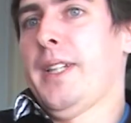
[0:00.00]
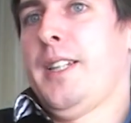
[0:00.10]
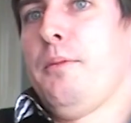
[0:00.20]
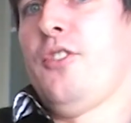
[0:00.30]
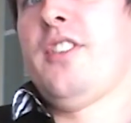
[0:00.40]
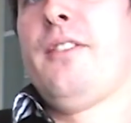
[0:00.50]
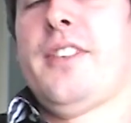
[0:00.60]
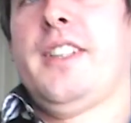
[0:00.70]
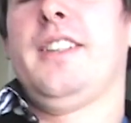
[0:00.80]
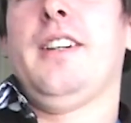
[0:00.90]
Pretty much
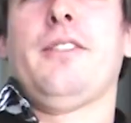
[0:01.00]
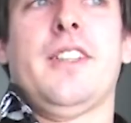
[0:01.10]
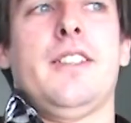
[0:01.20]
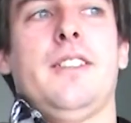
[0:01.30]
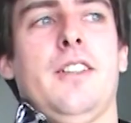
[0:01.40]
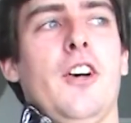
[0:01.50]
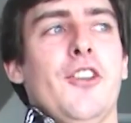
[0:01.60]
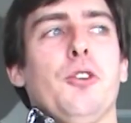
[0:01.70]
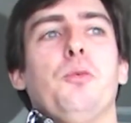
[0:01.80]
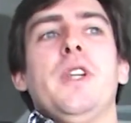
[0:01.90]
every
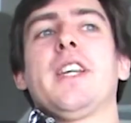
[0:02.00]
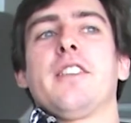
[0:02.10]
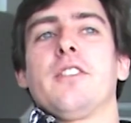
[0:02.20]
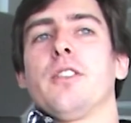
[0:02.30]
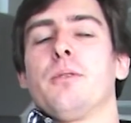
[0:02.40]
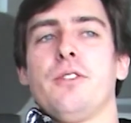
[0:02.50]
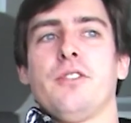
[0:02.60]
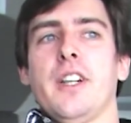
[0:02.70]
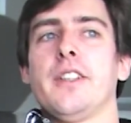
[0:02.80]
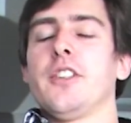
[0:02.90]
other week, you know, we
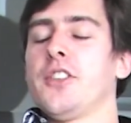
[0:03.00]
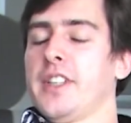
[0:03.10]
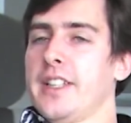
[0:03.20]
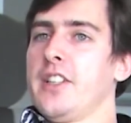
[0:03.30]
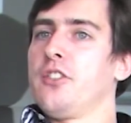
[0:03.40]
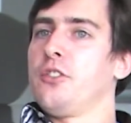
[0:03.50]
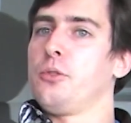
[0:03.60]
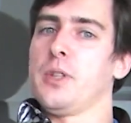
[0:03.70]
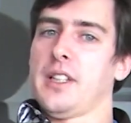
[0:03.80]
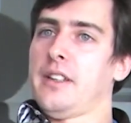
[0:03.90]
find another reason
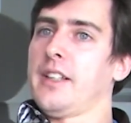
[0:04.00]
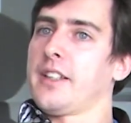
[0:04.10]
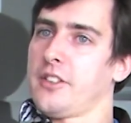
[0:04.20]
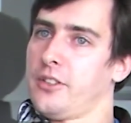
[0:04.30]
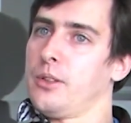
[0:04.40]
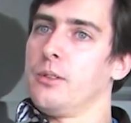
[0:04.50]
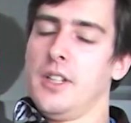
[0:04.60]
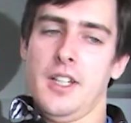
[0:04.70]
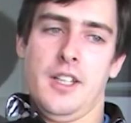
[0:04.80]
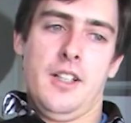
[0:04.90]
to add, like, you know,
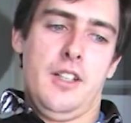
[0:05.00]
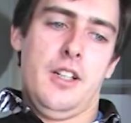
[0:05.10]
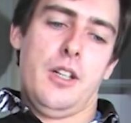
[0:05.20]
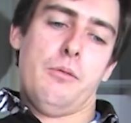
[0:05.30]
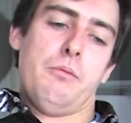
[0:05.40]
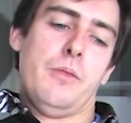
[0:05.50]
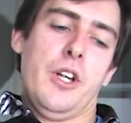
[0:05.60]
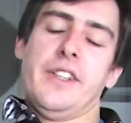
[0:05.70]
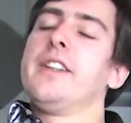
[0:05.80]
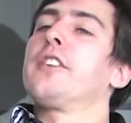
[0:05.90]

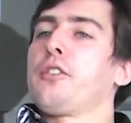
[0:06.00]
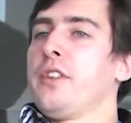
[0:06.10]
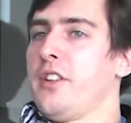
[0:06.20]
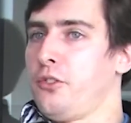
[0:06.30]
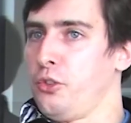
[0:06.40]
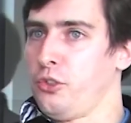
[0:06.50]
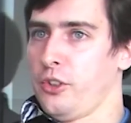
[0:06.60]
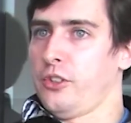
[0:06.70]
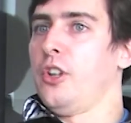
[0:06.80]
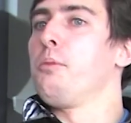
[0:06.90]
an interface to
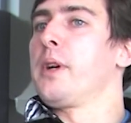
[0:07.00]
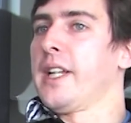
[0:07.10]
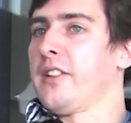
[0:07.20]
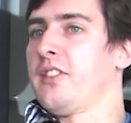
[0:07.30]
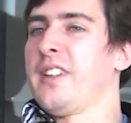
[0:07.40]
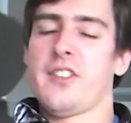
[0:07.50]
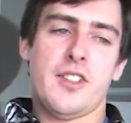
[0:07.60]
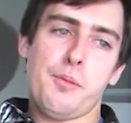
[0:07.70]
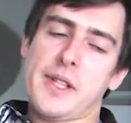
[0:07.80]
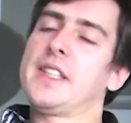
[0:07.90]
certain operators, and
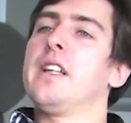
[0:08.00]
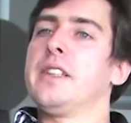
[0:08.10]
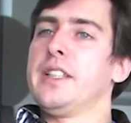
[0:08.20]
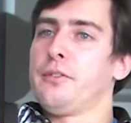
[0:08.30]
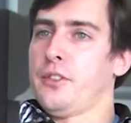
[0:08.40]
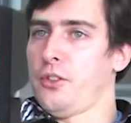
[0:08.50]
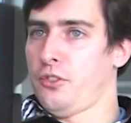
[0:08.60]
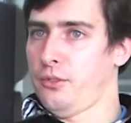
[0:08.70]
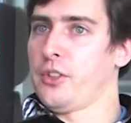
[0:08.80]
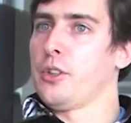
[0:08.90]
that's typically the leaf
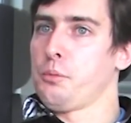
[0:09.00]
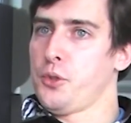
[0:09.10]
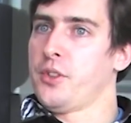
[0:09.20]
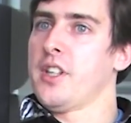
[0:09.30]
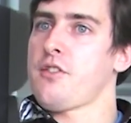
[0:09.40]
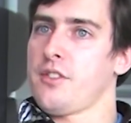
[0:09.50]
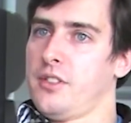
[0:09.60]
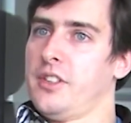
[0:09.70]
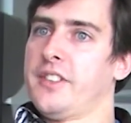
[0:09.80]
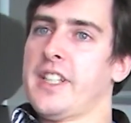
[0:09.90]
nodes of the computation,
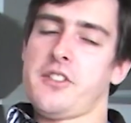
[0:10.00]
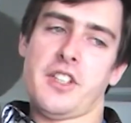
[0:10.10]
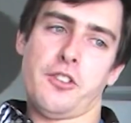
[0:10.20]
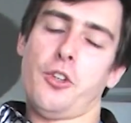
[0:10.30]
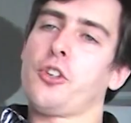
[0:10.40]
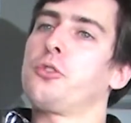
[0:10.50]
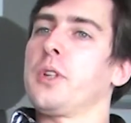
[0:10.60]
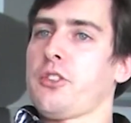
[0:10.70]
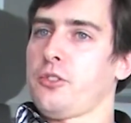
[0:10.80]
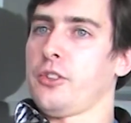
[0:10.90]
the things that talk
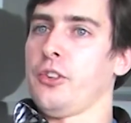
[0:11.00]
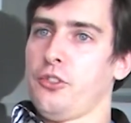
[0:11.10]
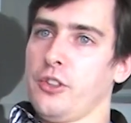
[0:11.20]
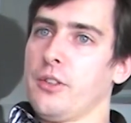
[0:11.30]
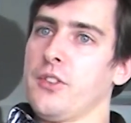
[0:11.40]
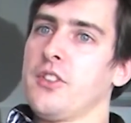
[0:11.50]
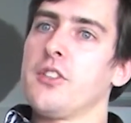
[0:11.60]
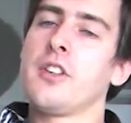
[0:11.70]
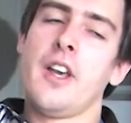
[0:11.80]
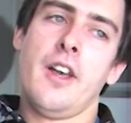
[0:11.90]
to external
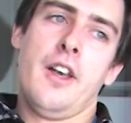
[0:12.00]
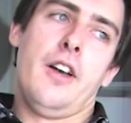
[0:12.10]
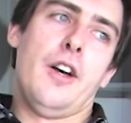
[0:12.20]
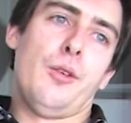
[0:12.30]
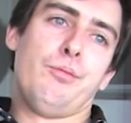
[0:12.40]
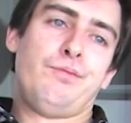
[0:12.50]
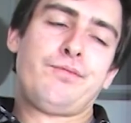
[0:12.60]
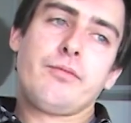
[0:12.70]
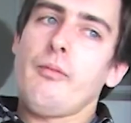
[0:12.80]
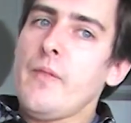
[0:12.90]
services.
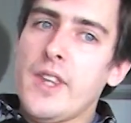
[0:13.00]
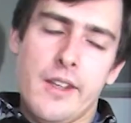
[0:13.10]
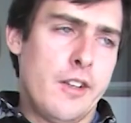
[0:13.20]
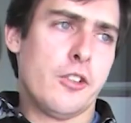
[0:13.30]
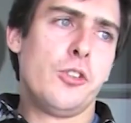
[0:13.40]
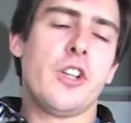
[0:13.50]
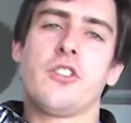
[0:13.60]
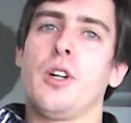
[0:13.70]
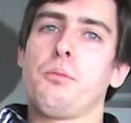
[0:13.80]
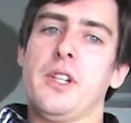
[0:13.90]
A good
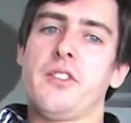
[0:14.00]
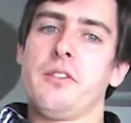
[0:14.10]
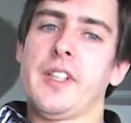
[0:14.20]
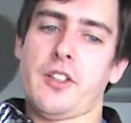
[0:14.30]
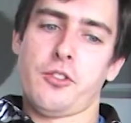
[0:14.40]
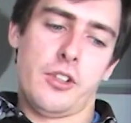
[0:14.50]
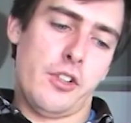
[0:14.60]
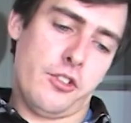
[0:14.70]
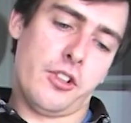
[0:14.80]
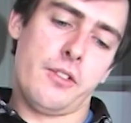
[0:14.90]
example is if an
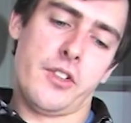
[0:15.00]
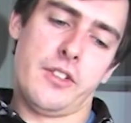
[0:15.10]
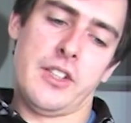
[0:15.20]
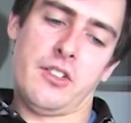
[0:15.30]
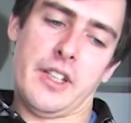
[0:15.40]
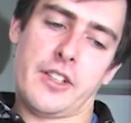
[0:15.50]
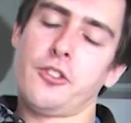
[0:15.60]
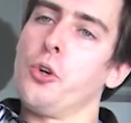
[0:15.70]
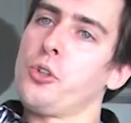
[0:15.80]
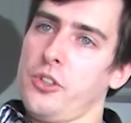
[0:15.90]
external service needs
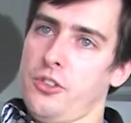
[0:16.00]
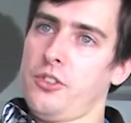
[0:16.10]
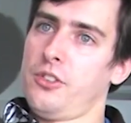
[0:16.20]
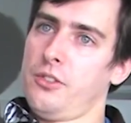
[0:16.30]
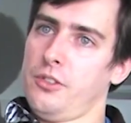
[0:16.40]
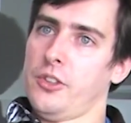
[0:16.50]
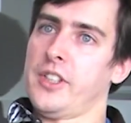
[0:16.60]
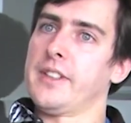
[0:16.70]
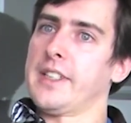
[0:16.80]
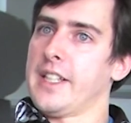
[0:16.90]
like tokens,
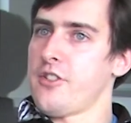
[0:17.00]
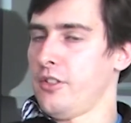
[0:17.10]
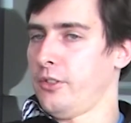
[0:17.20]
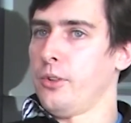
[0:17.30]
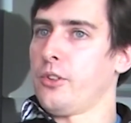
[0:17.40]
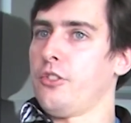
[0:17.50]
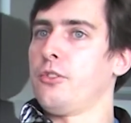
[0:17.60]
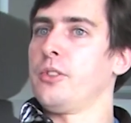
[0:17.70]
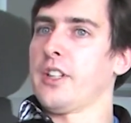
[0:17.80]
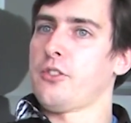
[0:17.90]
authentication tokens
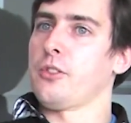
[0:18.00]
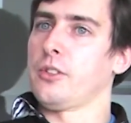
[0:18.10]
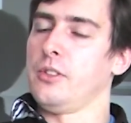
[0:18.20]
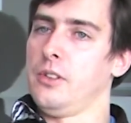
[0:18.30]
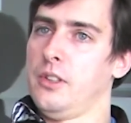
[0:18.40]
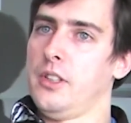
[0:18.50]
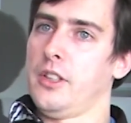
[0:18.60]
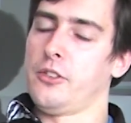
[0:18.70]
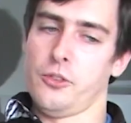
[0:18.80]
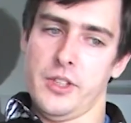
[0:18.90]
to an external,
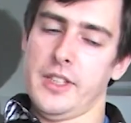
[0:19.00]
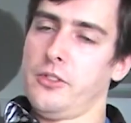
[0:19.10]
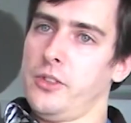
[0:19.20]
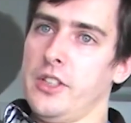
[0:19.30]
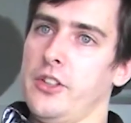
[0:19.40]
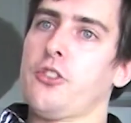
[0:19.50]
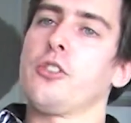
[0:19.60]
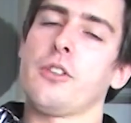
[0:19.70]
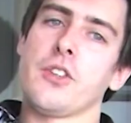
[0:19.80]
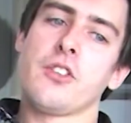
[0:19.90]
to the other
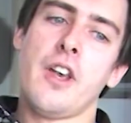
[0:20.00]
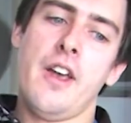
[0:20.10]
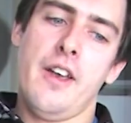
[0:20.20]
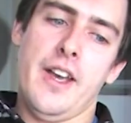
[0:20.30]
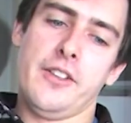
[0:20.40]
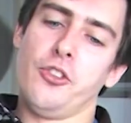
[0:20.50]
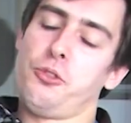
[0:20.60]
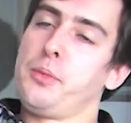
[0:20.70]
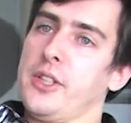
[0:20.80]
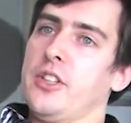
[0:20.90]
service, and
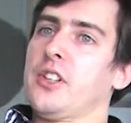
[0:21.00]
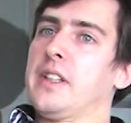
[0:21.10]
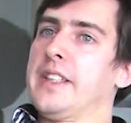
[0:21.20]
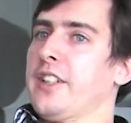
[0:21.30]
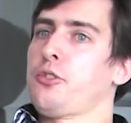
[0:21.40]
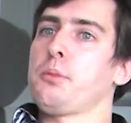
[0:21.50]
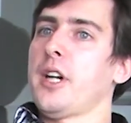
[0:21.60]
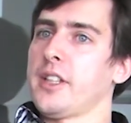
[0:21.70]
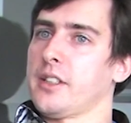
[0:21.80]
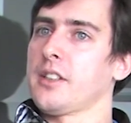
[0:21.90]
those periodically
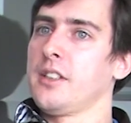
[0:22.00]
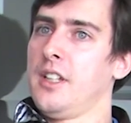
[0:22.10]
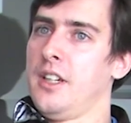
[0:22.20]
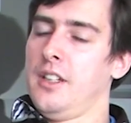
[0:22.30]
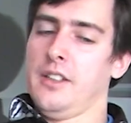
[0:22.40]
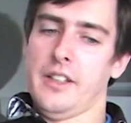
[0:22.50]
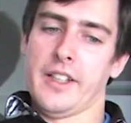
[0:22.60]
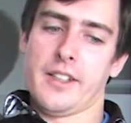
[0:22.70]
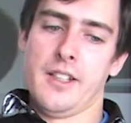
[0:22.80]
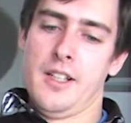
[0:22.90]
expire.
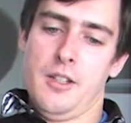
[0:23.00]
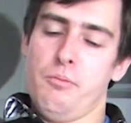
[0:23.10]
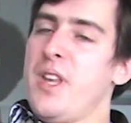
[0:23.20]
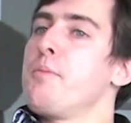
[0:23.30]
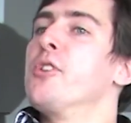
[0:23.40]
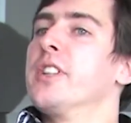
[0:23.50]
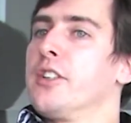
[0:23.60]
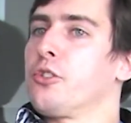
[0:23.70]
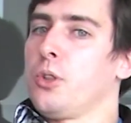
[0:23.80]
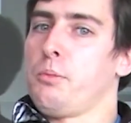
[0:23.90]
Like, maybe you
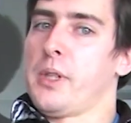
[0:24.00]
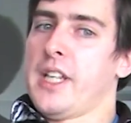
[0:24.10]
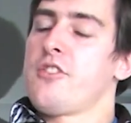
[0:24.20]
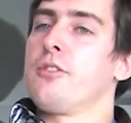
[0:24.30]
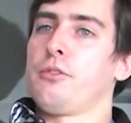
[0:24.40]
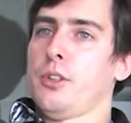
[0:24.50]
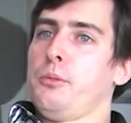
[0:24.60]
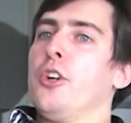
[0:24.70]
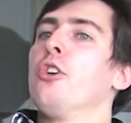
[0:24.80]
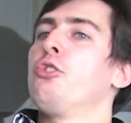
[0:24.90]
need cooperation
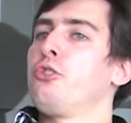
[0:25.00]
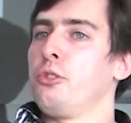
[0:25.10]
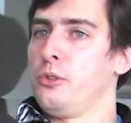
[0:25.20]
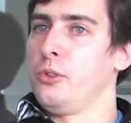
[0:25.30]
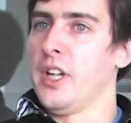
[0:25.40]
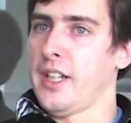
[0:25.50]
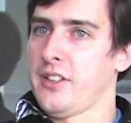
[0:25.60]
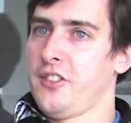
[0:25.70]
from the host to do that.